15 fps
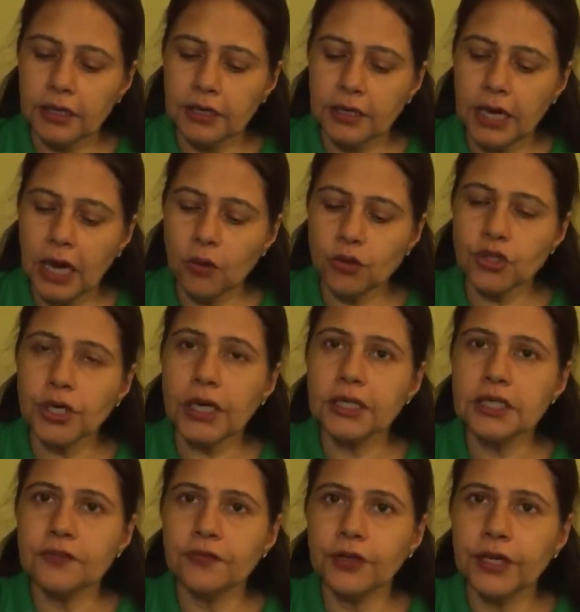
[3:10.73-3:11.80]
now
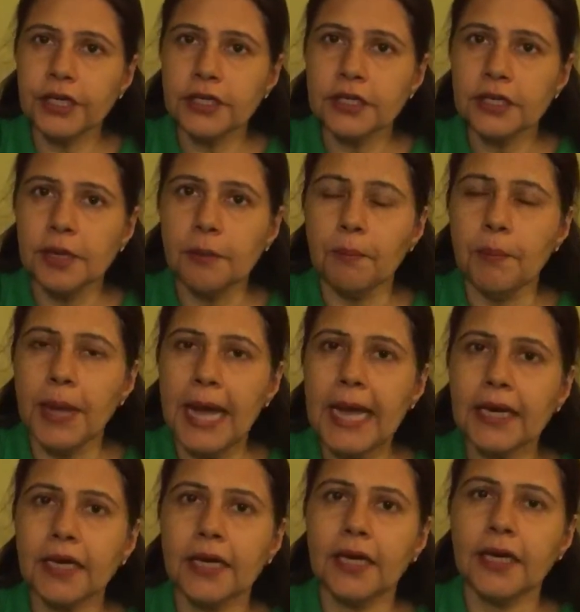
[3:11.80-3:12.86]
transfer it
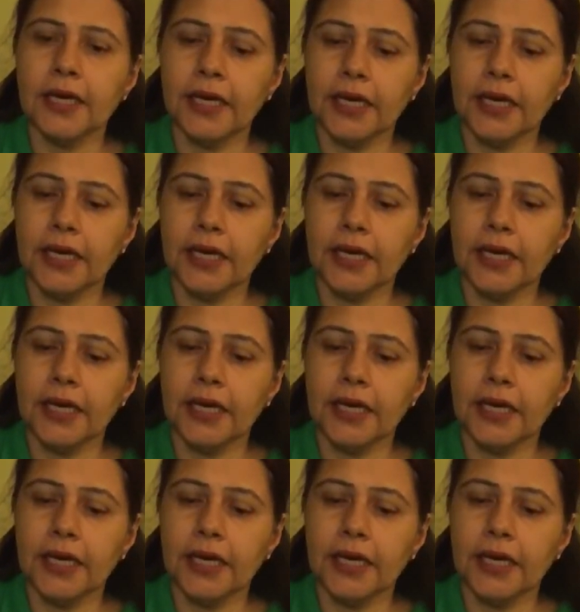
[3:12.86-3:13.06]
back